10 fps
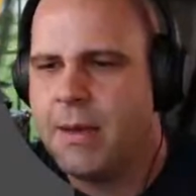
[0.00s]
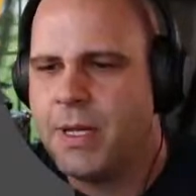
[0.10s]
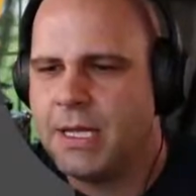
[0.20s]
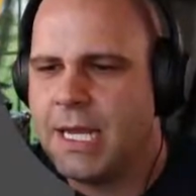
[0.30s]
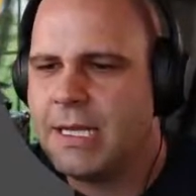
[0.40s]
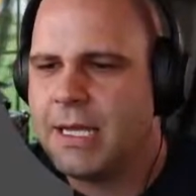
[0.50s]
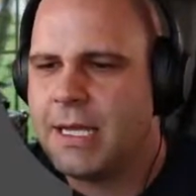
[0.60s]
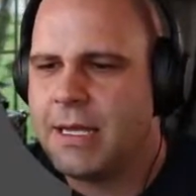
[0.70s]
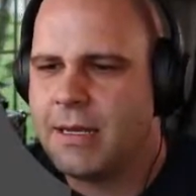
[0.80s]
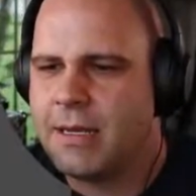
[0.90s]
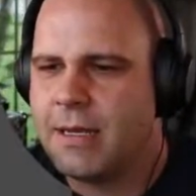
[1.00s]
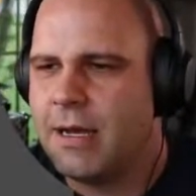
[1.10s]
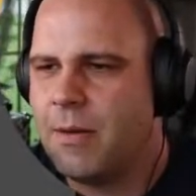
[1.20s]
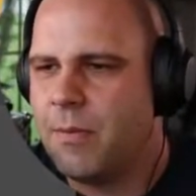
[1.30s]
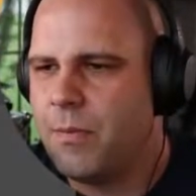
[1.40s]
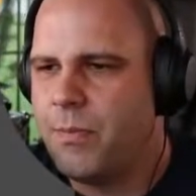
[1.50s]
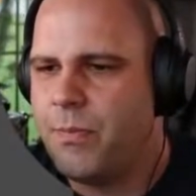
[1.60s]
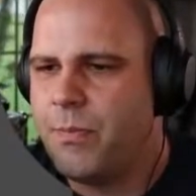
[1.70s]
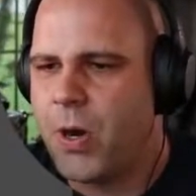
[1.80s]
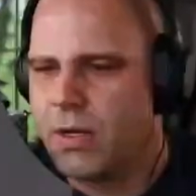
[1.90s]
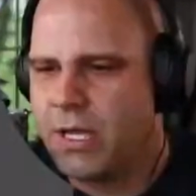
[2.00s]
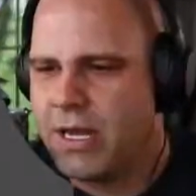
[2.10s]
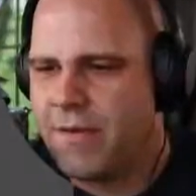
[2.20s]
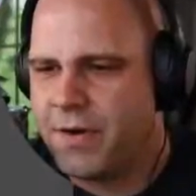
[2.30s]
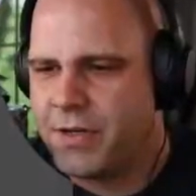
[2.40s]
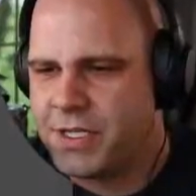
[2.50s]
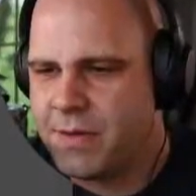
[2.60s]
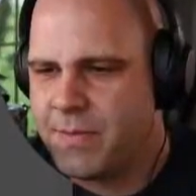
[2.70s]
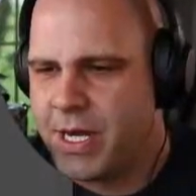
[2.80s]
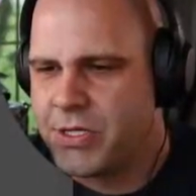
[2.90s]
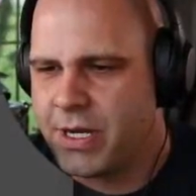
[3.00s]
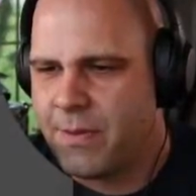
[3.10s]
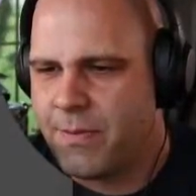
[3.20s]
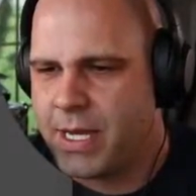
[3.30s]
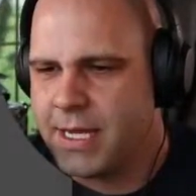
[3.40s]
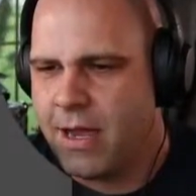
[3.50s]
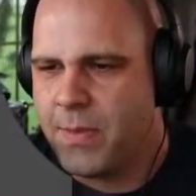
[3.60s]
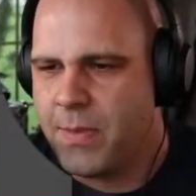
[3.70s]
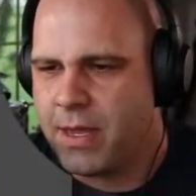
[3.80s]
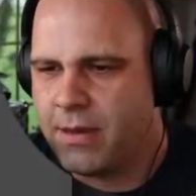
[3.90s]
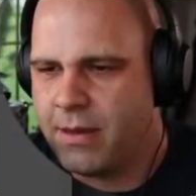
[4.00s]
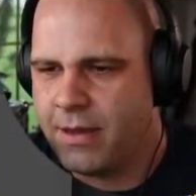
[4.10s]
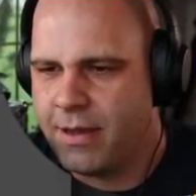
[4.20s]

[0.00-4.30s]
But lately, partly an effort just to make sure I get my time in,